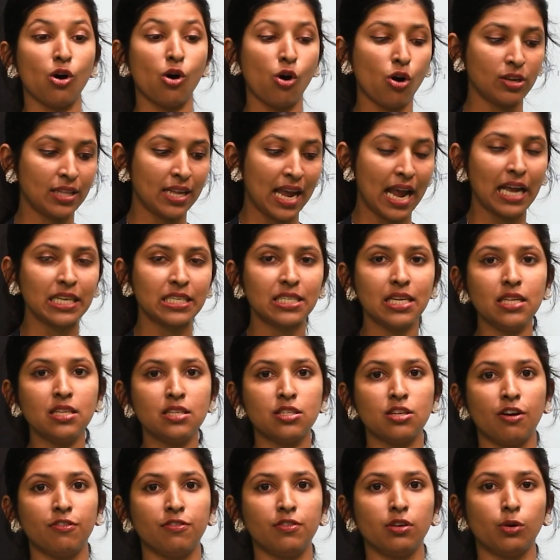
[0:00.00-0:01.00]
or the
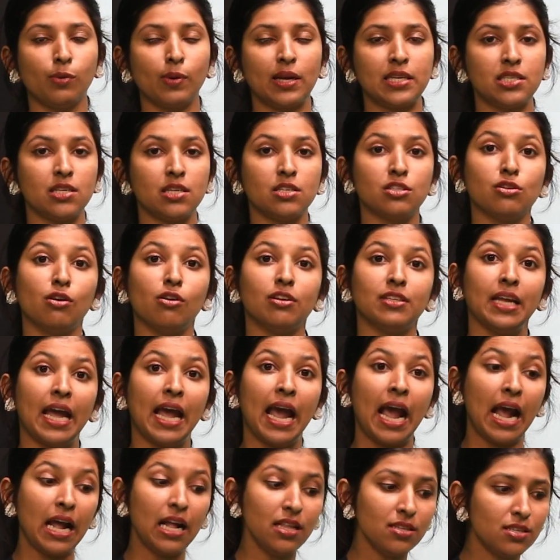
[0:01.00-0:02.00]
essence of the questions or the
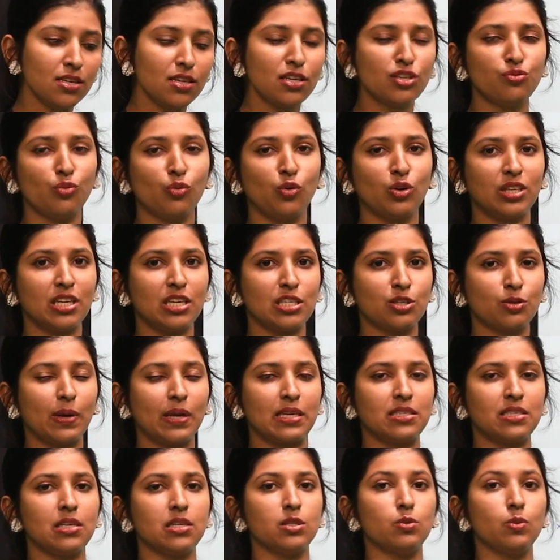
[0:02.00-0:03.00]
answers for these
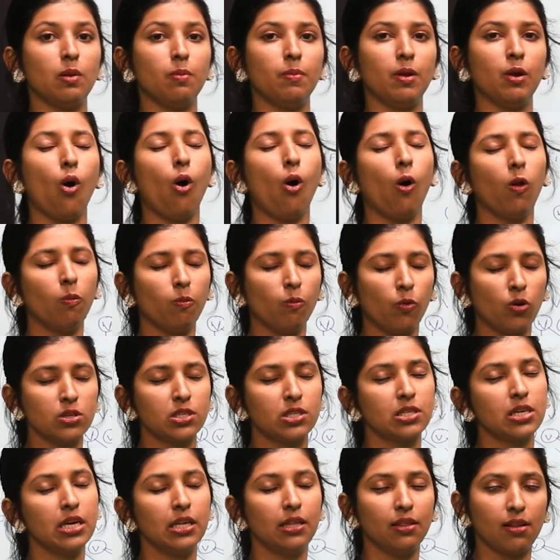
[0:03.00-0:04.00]
questions will be
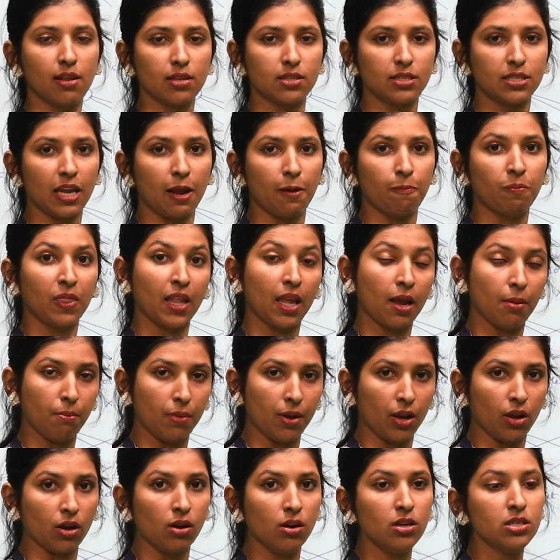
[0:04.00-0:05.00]
almost the same,
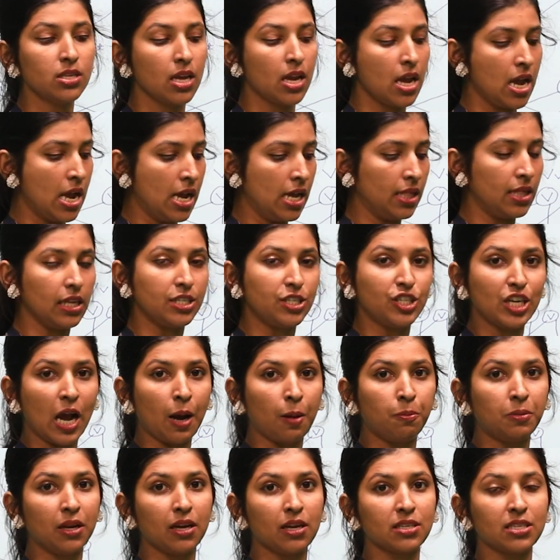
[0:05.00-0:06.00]
because the
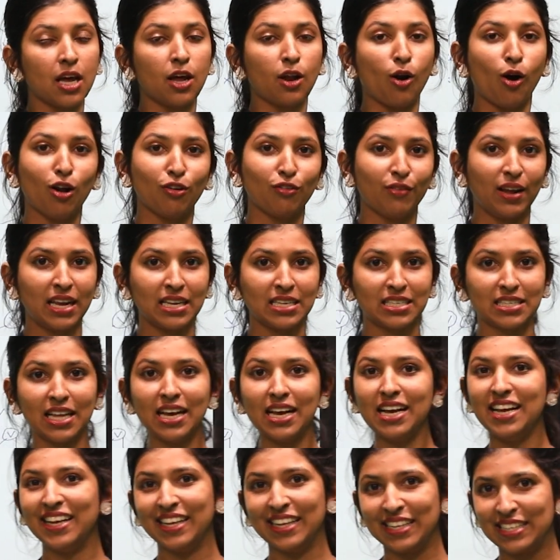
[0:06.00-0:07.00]
chapters are always the
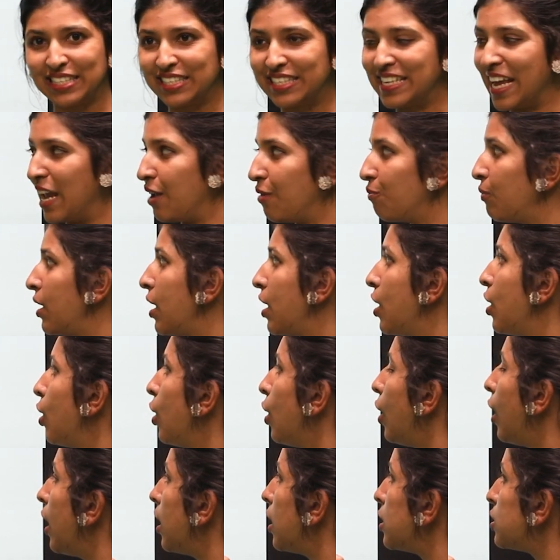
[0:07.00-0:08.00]
same.
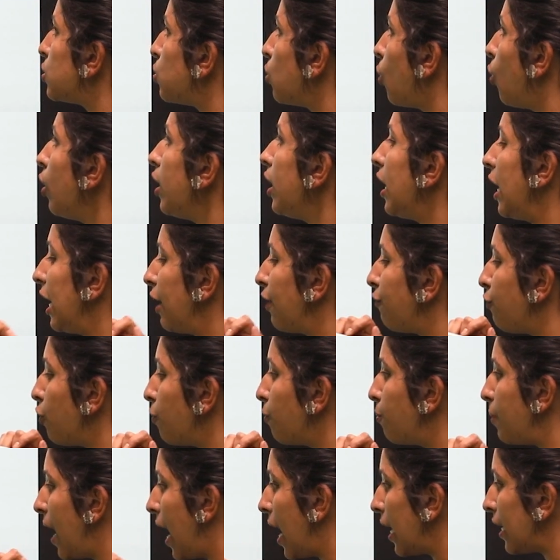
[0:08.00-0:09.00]
So if you
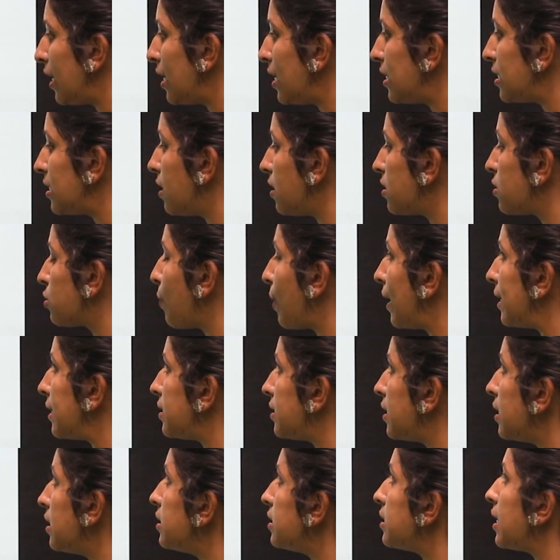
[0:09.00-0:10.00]
practice these
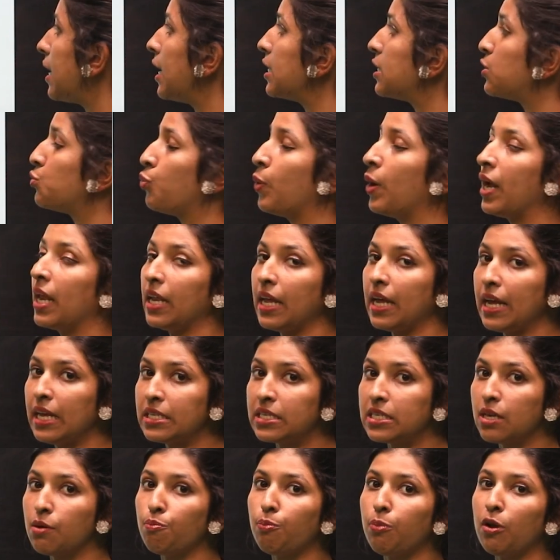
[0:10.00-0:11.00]
questions, it's very
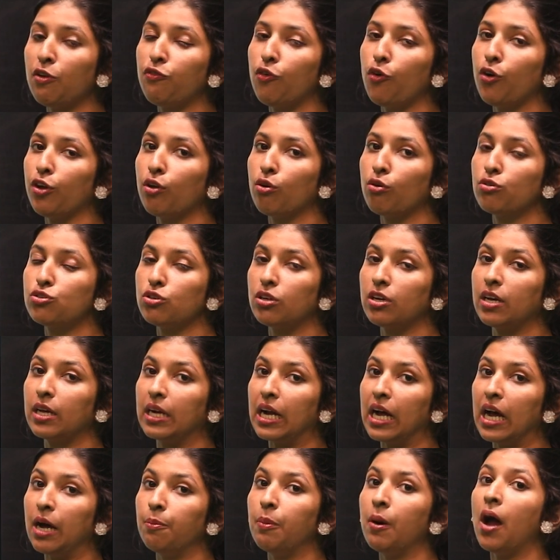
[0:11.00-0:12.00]
simple for you to
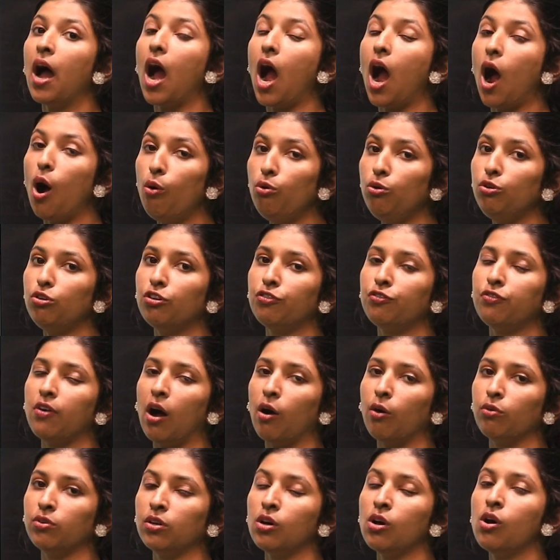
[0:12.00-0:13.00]
grab out of
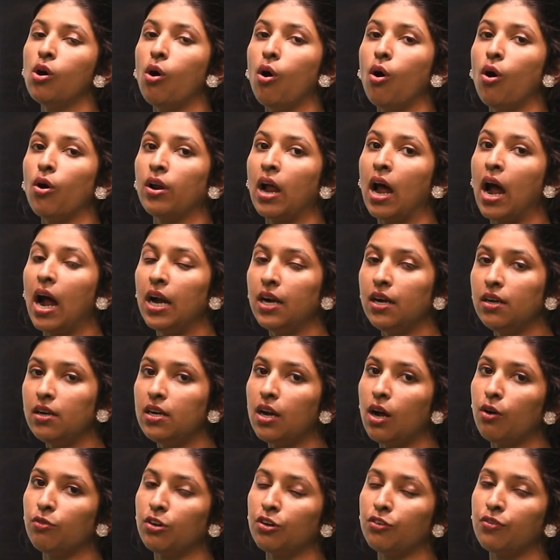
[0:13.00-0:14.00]
out or 100
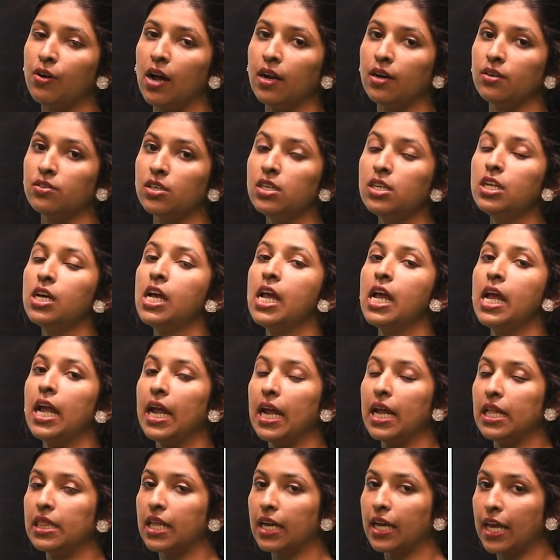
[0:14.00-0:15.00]
out of 100
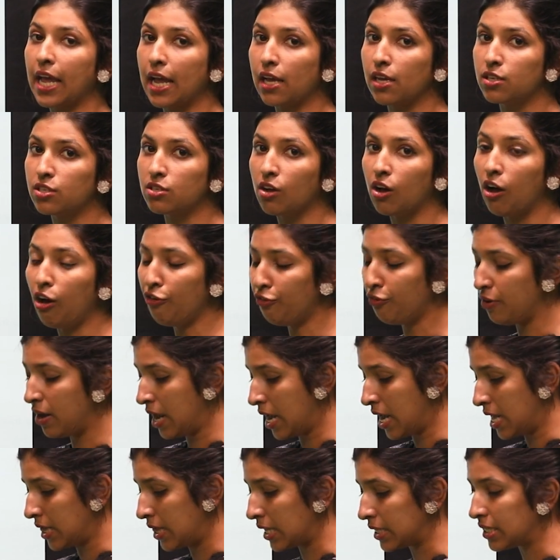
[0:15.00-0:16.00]
in the case of
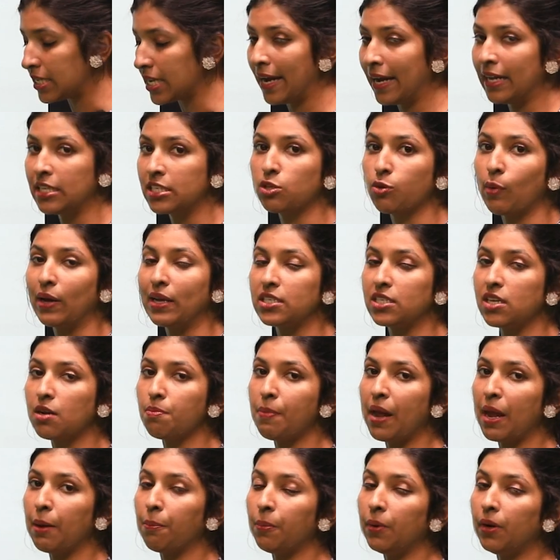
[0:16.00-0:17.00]
the science question
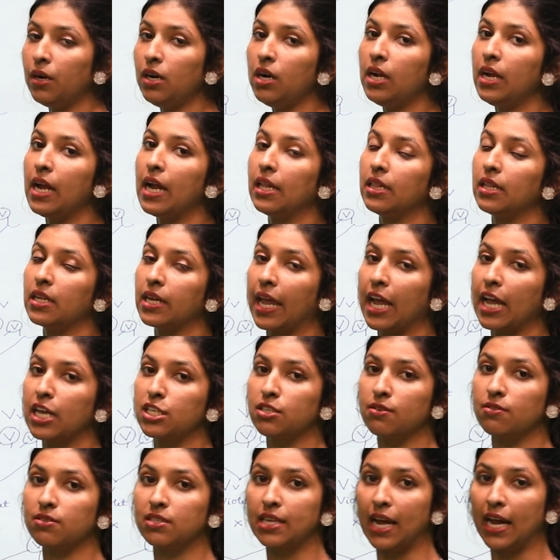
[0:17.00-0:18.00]
paper, in the
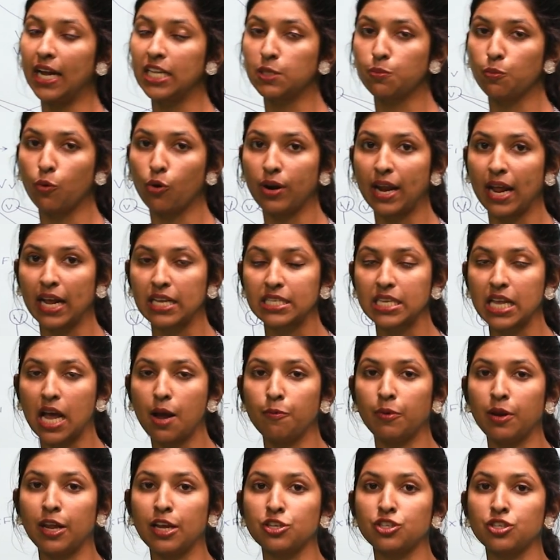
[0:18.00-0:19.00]
case of science board
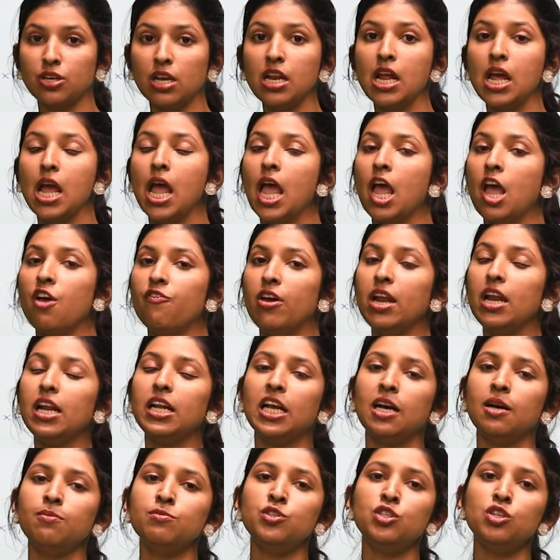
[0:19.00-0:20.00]
examination. When it
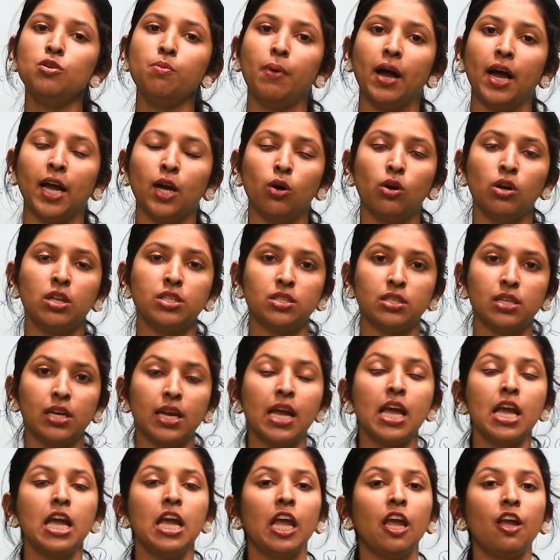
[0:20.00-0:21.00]
comes to biology,
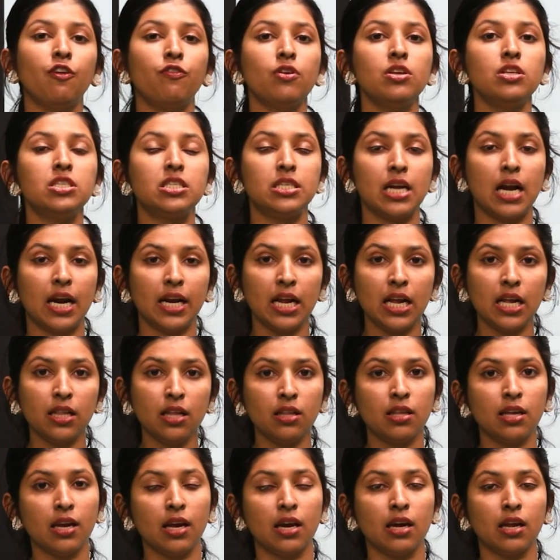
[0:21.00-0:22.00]
if you study
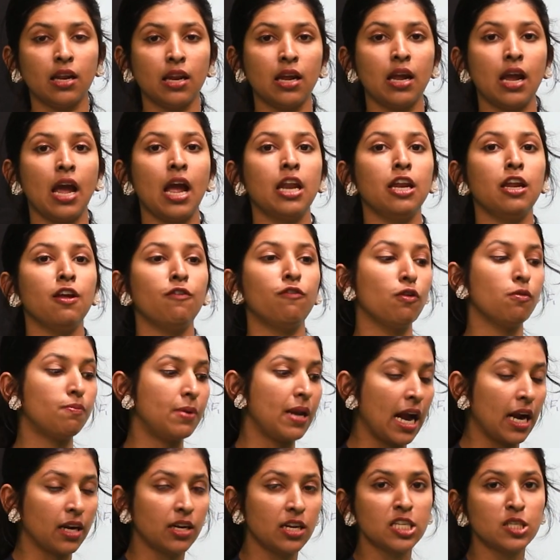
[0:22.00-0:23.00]
the theory and if you
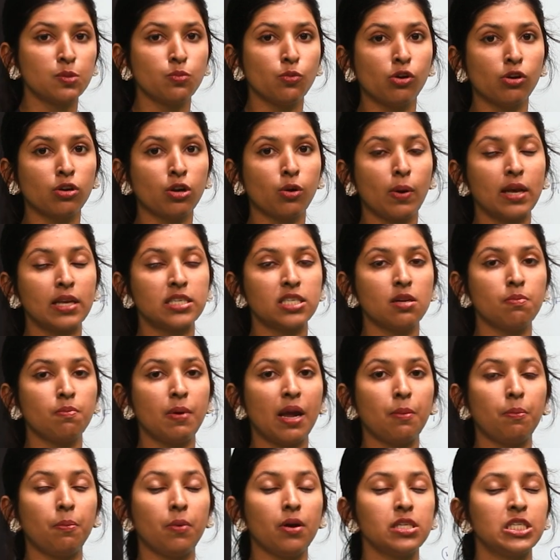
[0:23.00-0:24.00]
practice more question
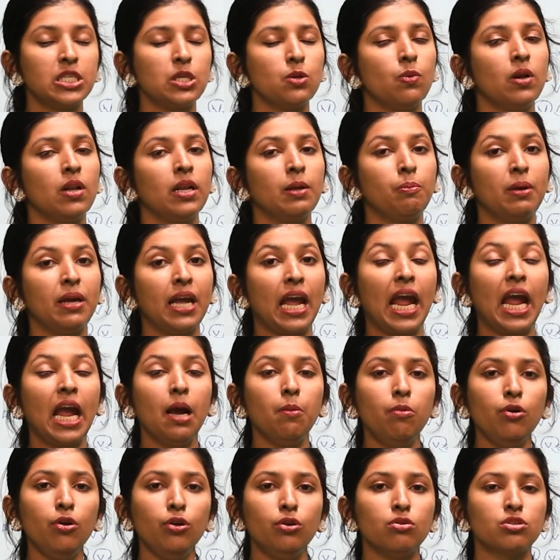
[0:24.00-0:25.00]
papers, you will be
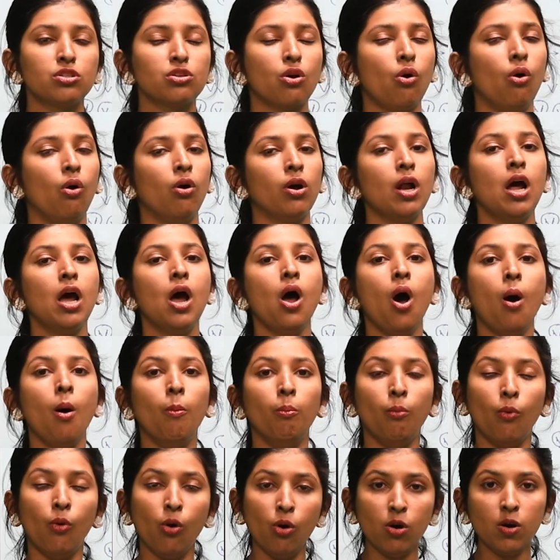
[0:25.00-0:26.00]
able to score
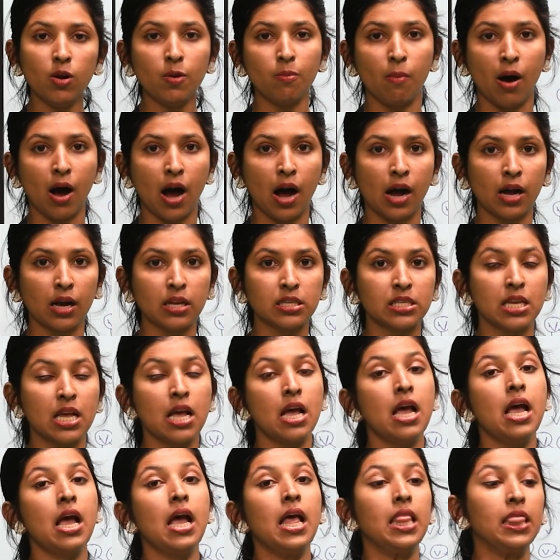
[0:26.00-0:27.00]
more marks
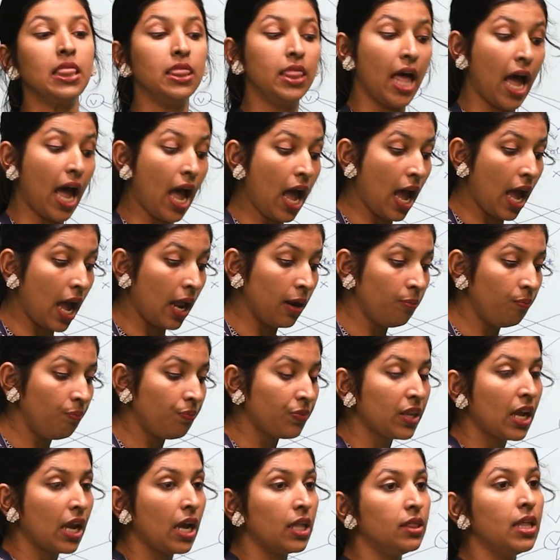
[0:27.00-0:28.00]
than
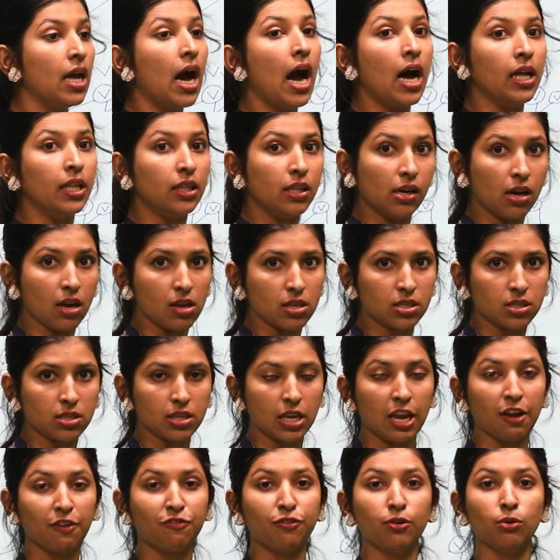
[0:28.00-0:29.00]
the others
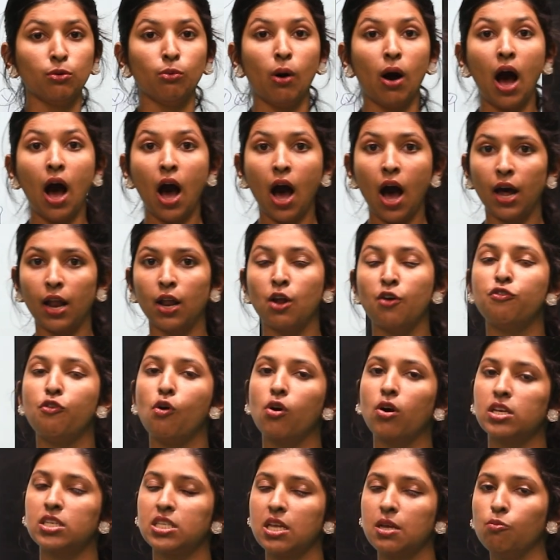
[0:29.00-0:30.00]
if you are
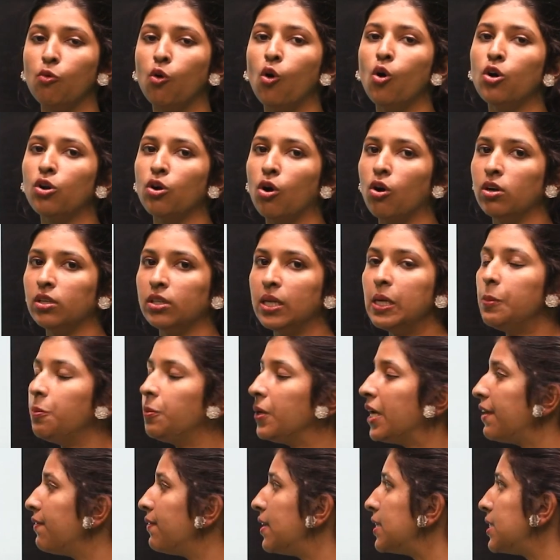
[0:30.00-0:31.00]
focusing more on the
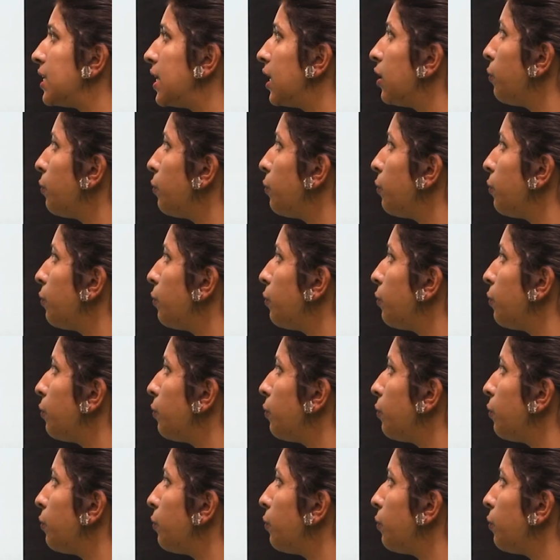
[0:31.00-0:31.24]
previous year